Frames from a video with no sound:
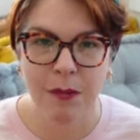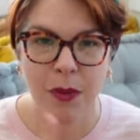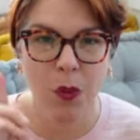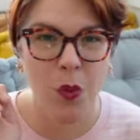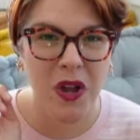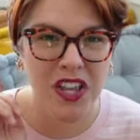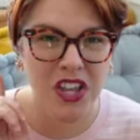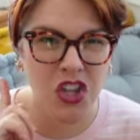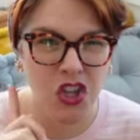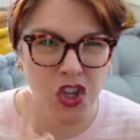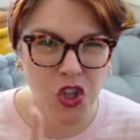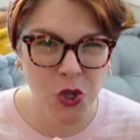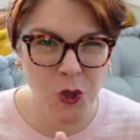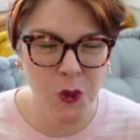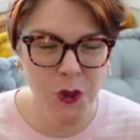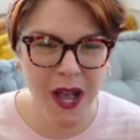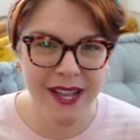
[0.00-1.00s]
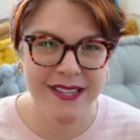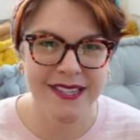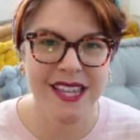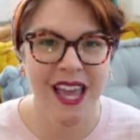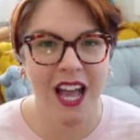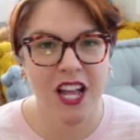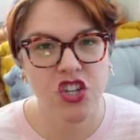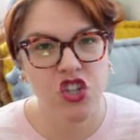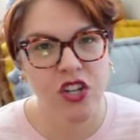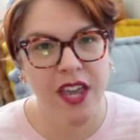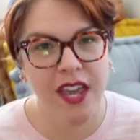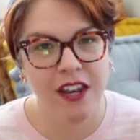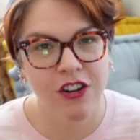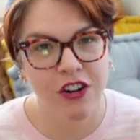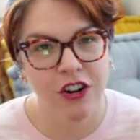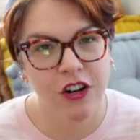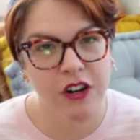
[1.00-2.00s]
but what you as the
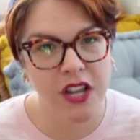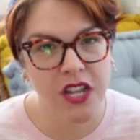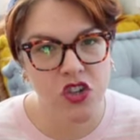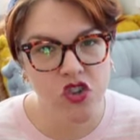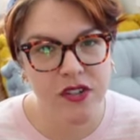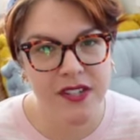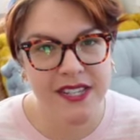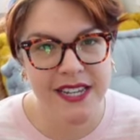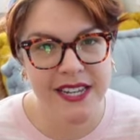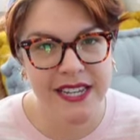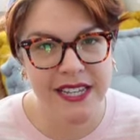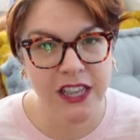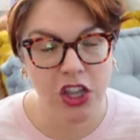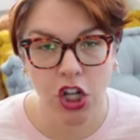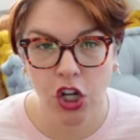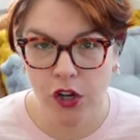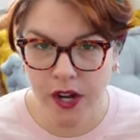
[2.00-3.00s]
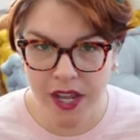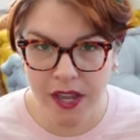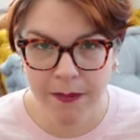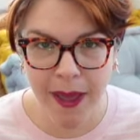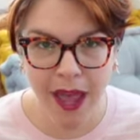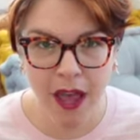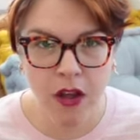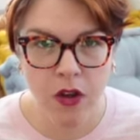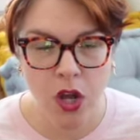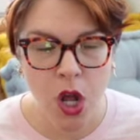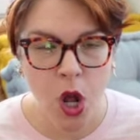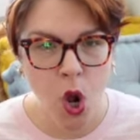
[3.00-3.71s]
educator are interested in learning about,